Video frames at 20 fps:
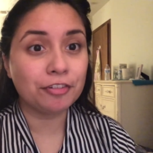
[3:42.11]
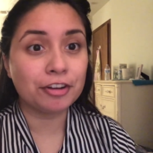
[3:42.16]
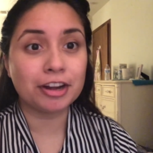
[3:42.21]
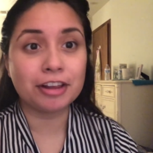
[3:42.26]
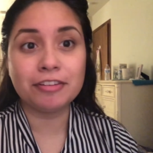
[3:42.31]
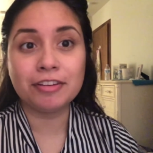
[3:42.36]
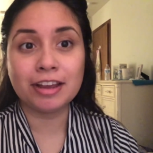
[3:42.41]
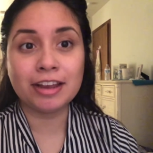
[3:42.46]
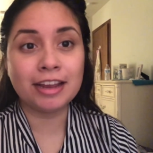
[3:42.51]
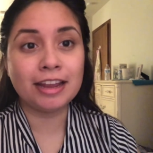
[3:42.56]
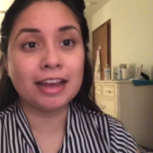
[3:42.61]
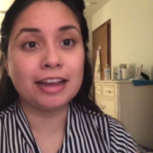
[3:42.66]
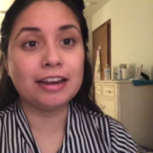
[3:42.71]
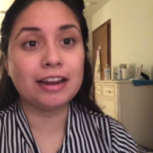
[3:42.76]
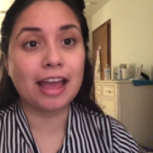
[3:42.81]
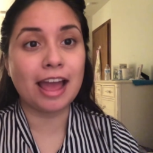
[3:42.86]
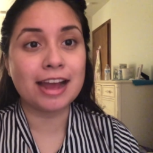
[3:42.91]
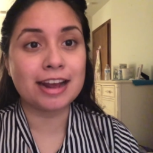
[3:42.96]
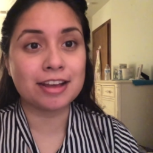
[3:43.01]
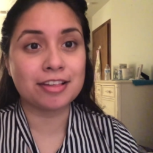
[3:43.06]
You can get
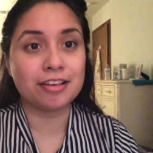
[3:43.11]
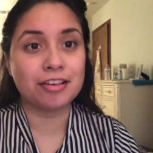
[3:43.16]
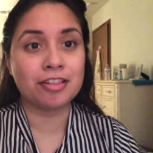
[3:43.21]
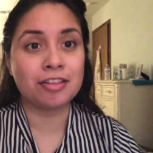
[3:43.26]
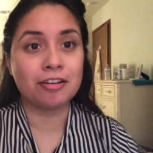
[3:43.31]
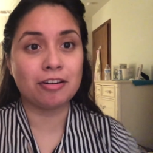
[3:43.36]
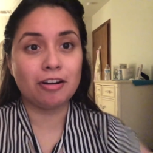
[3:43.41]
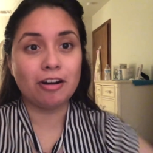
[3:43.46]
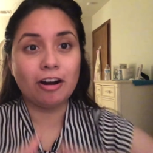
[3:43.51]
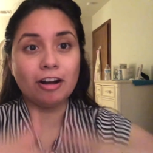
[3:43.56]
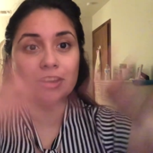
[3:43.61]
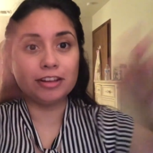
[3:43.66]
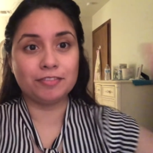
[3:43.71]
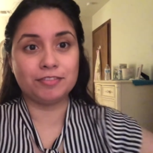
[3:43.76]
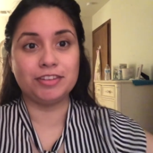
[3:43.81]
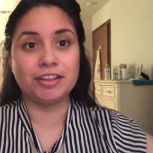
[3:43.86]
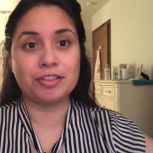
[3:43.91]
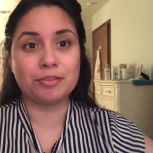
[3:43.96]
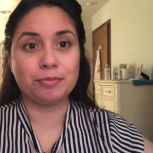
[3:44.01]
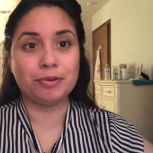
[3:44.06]
access to all of
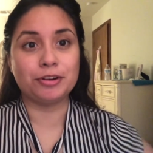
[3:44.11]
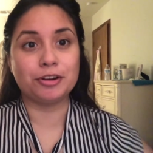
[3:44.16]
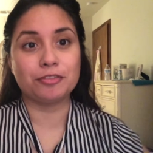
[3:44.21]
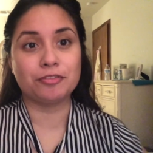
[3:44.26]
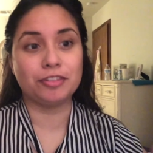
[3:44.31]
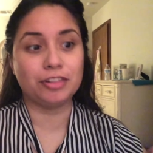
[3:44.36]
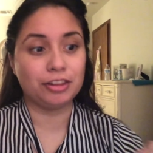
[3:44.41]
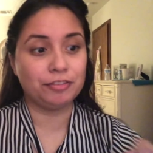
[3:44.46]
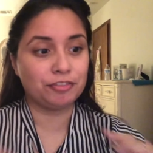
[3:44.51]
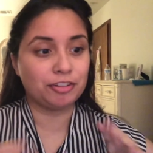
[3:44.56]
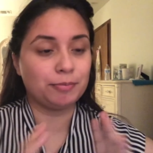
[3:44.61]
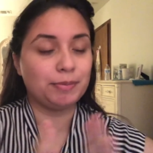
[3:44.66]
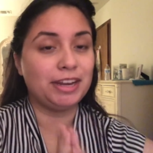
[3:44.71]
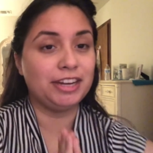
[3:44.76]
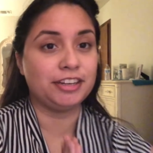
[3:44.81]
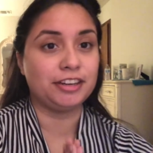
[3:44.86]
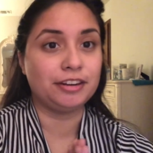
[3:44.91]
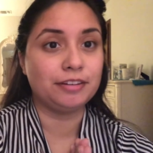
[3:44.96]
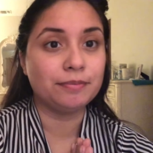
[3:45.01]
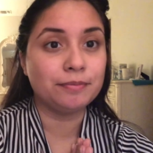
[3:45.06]
this wonderful
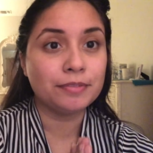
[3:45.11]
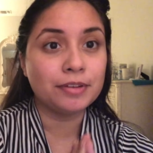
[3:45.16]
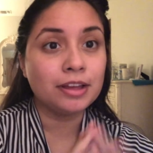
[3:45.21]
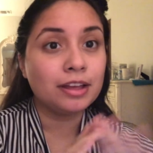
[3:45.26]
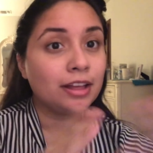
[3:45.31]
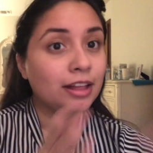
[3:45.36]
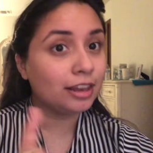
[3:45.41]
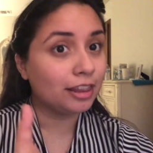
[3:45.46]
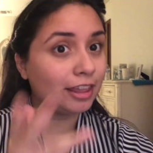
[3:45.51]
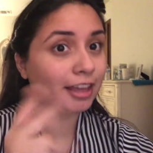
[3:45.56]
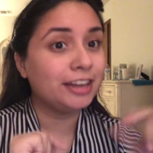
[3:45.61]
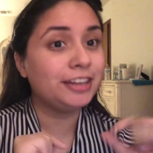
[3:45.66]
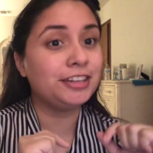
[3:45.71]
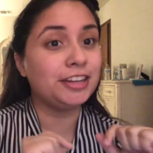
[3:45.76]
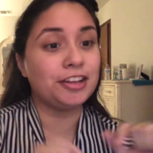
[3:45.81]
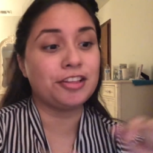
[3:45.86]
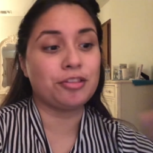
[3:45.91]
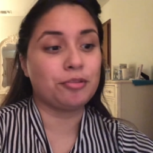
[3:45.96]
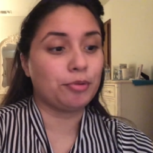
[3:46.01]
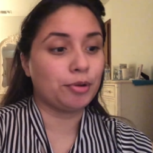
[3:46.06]
information, like
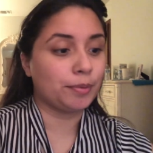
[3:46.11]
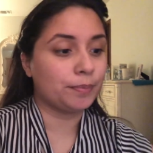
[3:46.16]
Jstor.